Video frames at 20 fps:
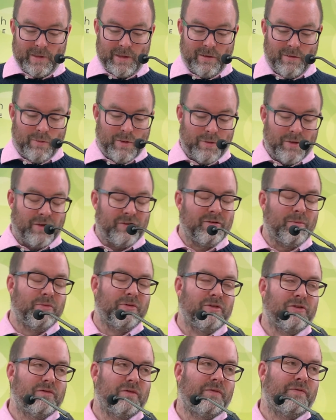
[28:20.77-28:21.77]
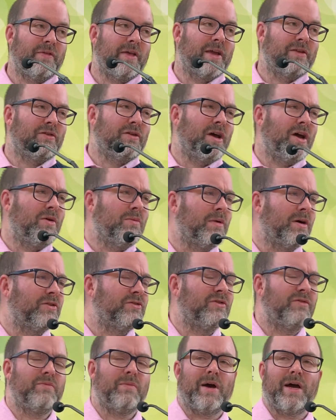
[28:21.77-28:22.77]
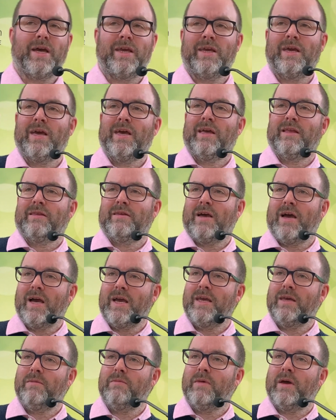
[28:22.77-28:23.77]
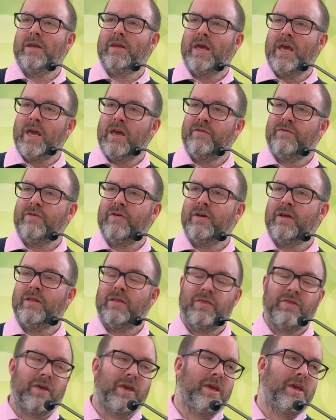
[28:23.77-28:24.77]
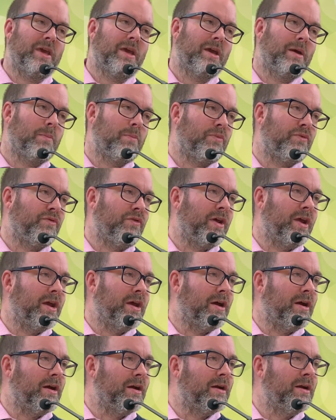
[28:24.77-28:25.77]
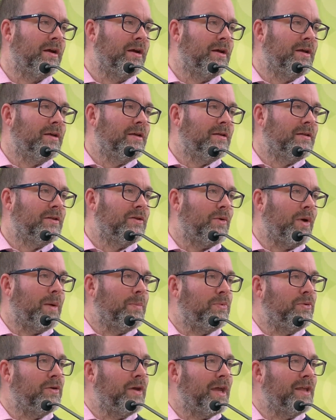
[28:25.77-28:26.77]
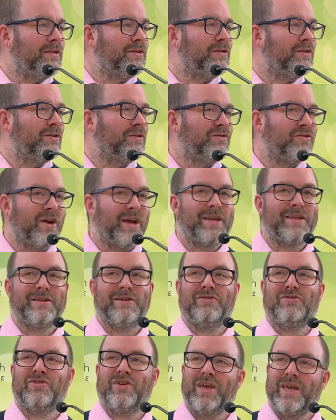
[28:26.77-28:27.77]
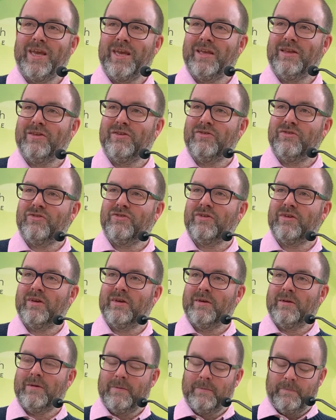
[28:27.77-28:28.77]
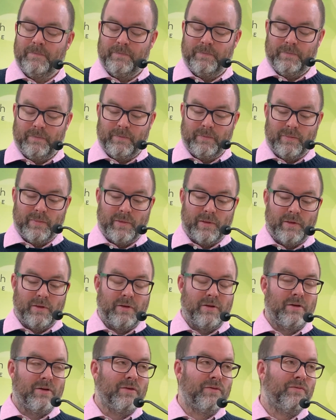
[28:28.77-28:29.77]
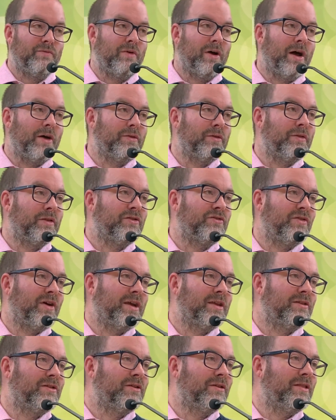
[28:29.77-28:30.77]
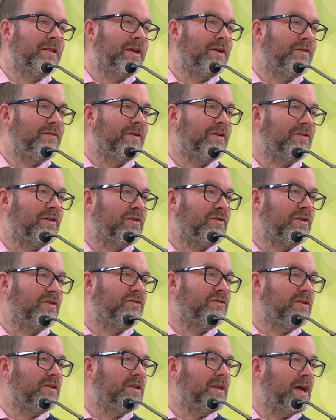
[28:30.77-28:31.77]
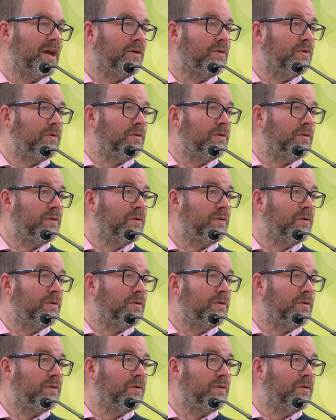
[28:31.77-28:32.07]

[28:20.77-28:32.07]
Maybe that's something to reflect on. How much of my time and effort and thinking and prayer do I put into trying to change rather than trying to live as a Christian now?